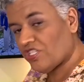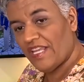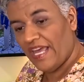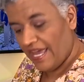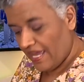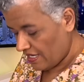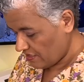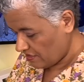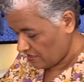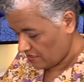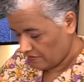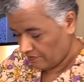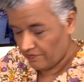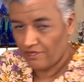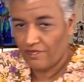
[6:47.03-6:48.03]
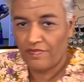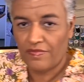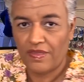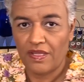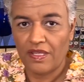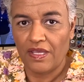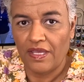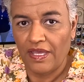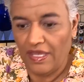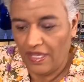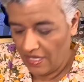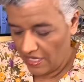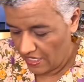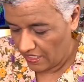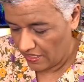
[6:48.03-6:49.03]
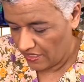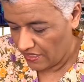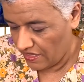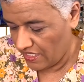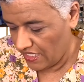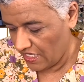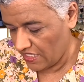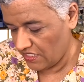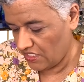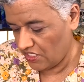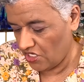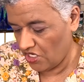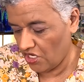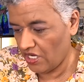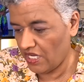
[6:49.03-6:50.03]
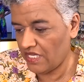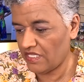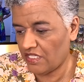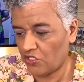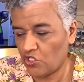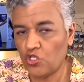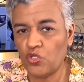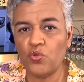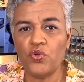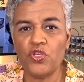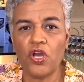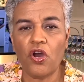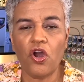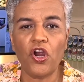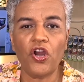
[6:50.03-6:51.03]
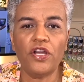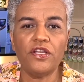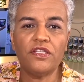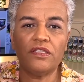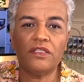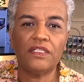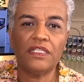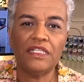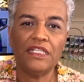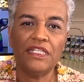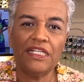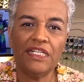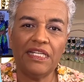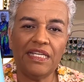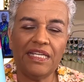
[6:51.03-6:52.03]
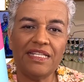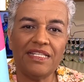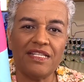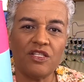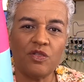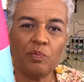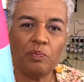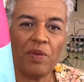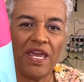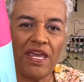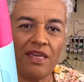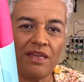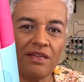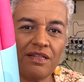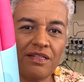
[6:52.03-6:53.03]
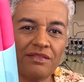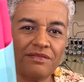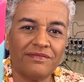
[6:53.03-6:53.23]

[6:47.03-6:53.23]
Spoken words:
that. And this here is a 2 yard in this pink.